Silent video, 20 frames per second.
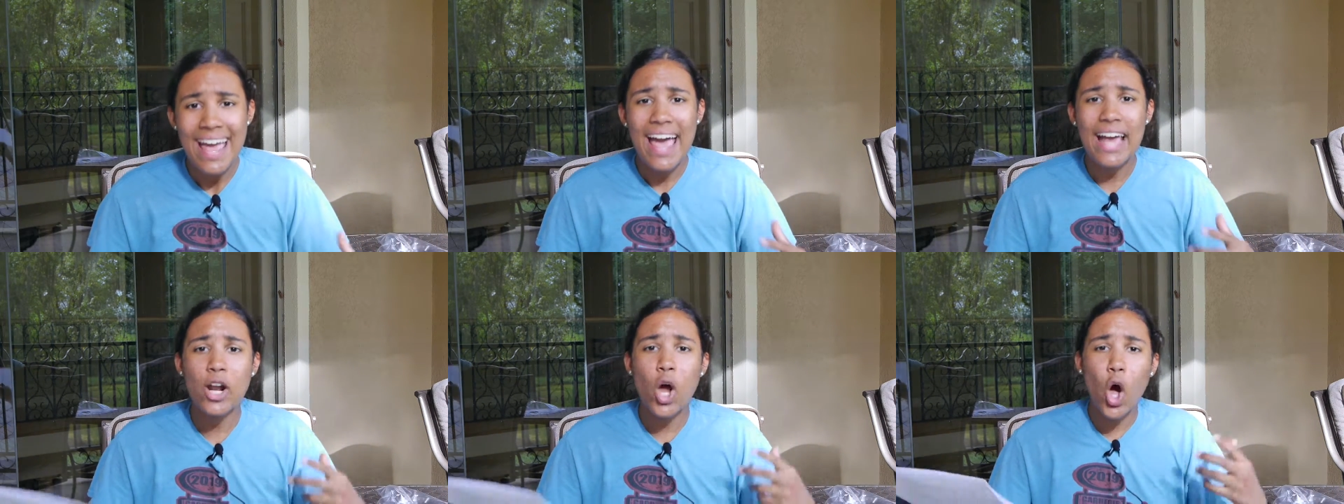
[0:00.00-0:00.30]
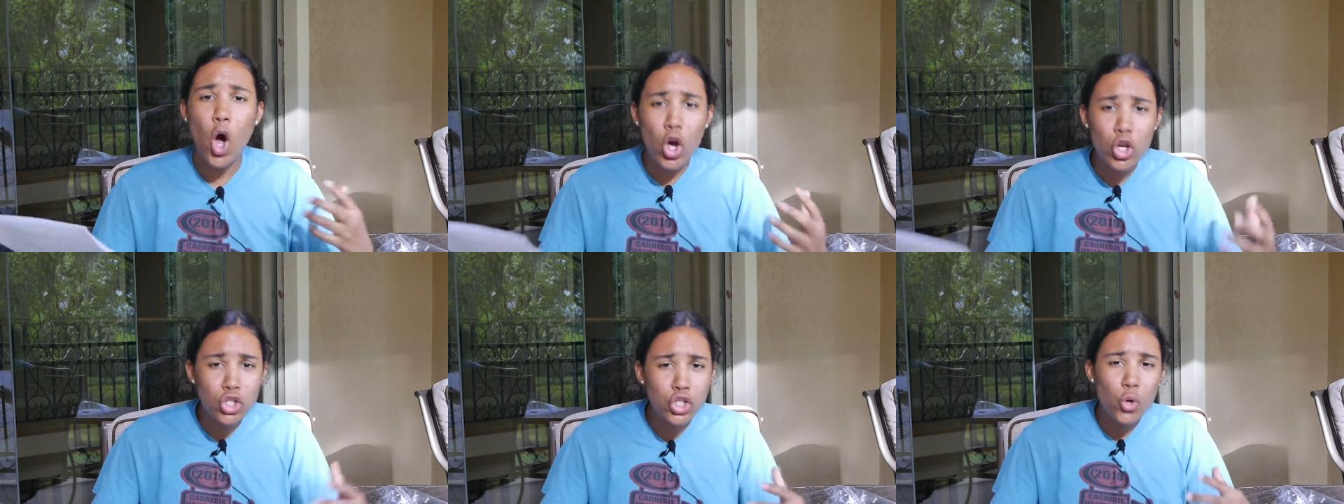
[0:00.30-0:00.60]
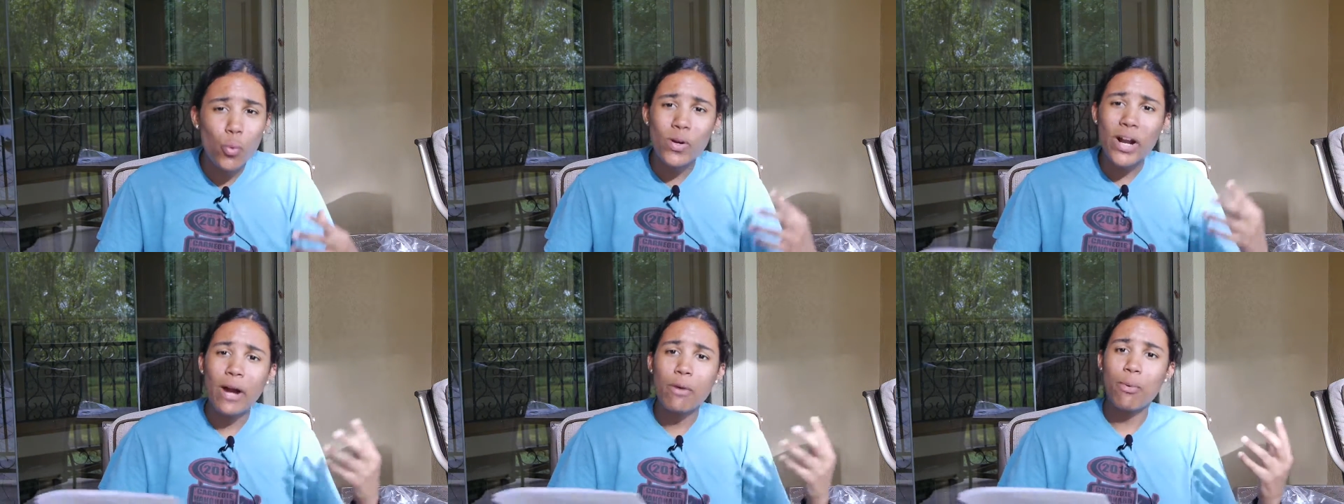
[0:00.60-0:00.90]
And
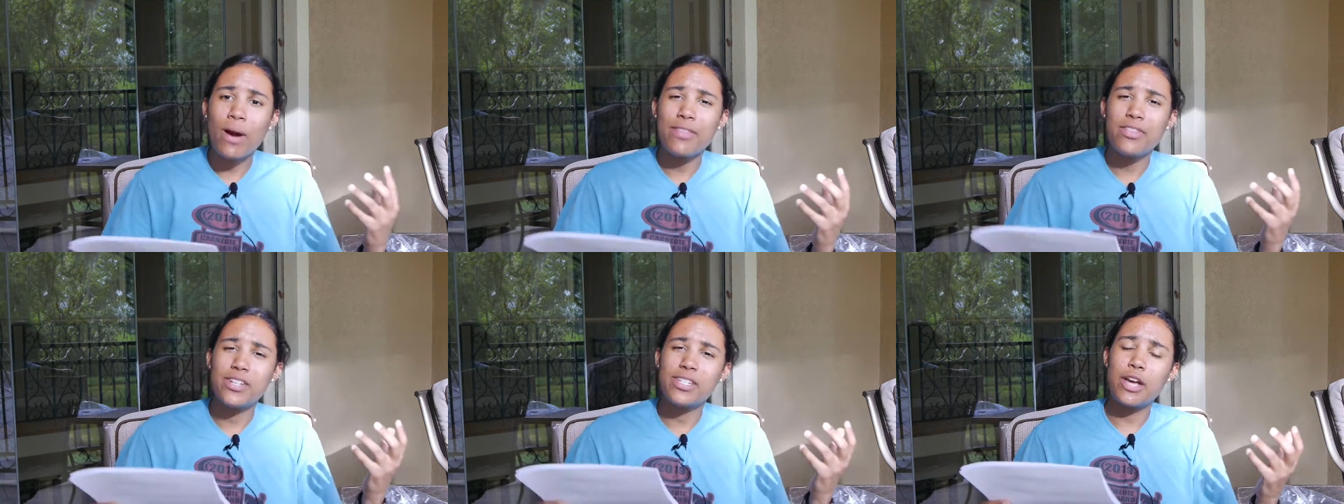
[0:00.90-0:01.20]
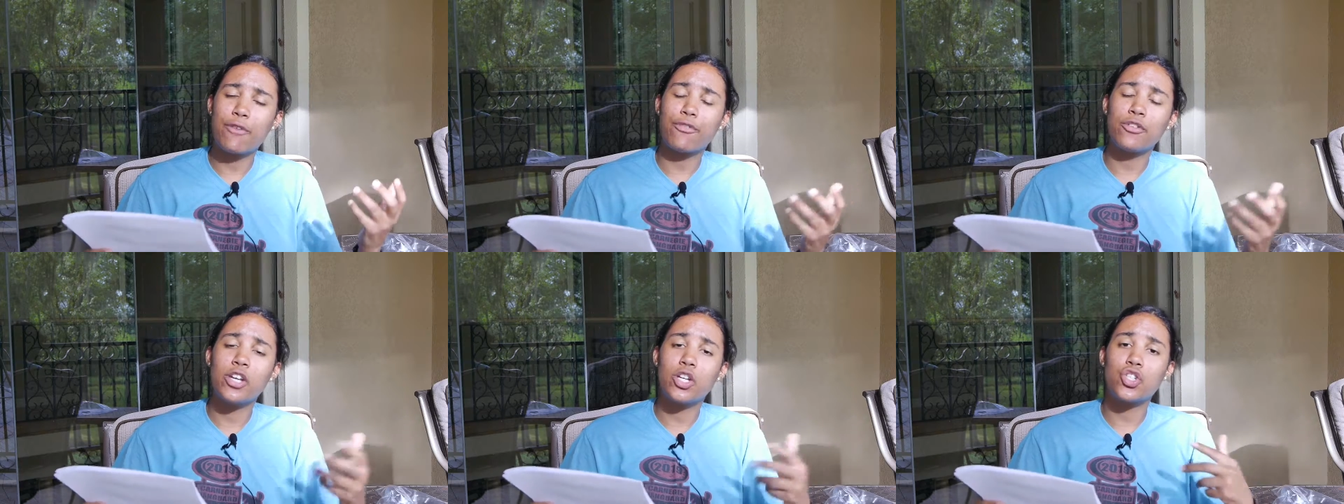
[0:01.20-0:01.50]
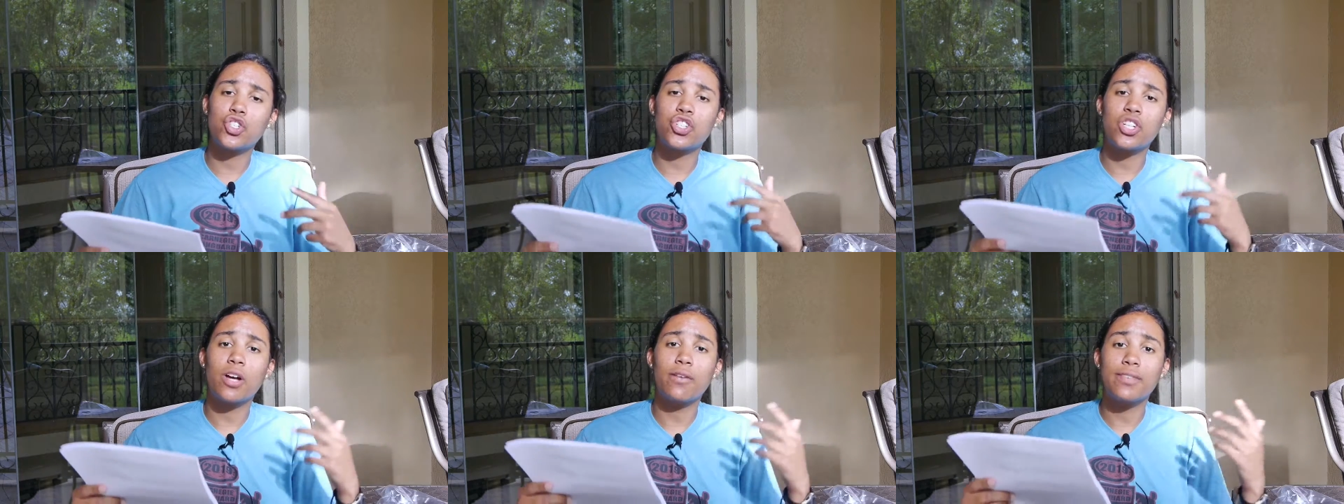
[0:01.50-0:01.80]
also when I read the
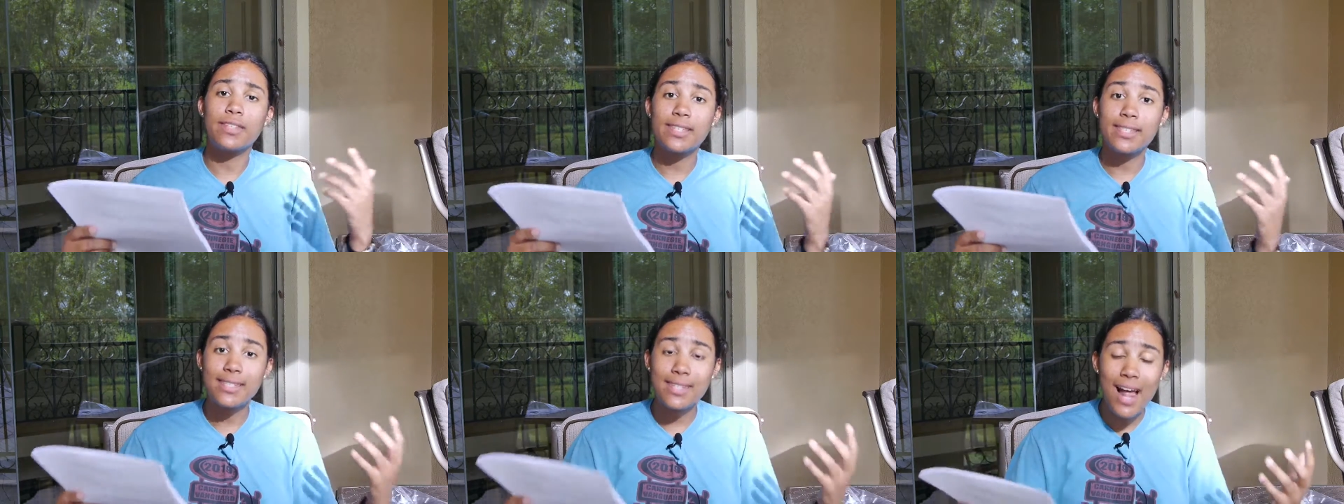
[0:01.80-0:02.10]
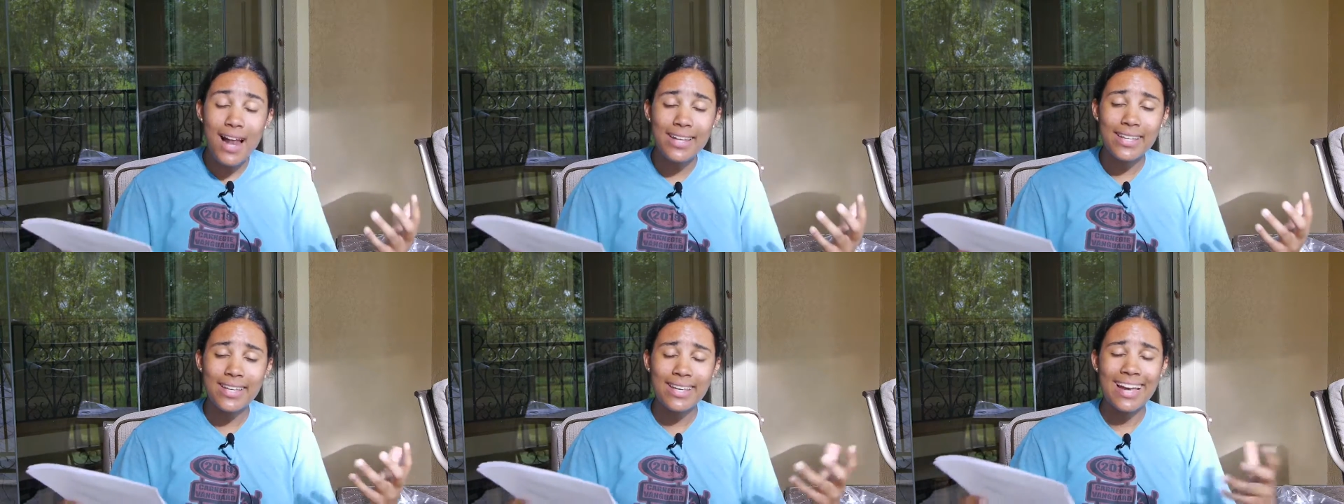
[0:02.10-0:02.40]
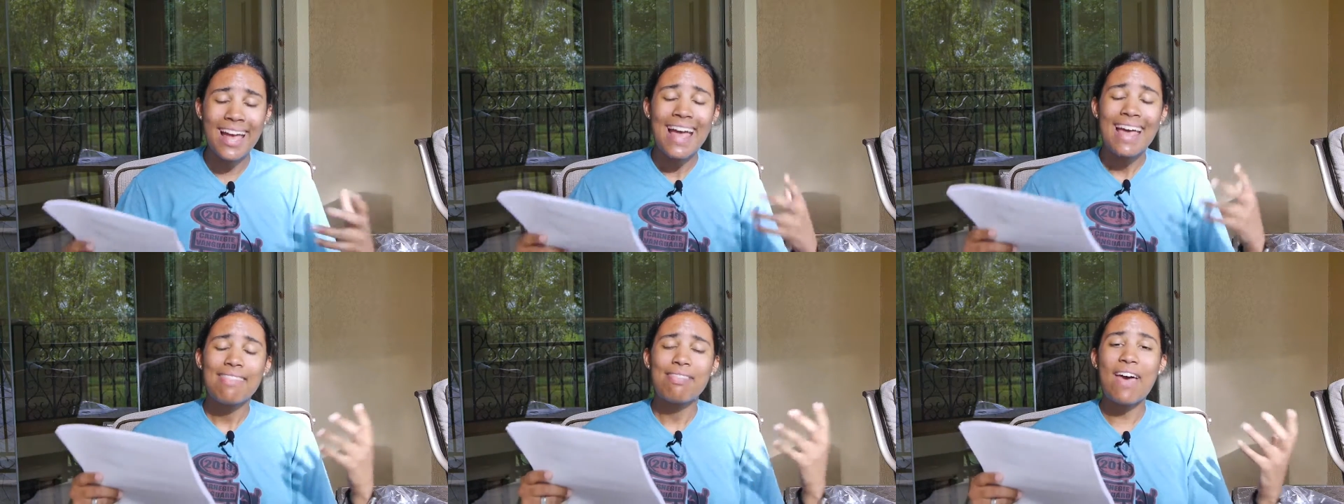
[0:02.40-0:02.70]
definition of studying,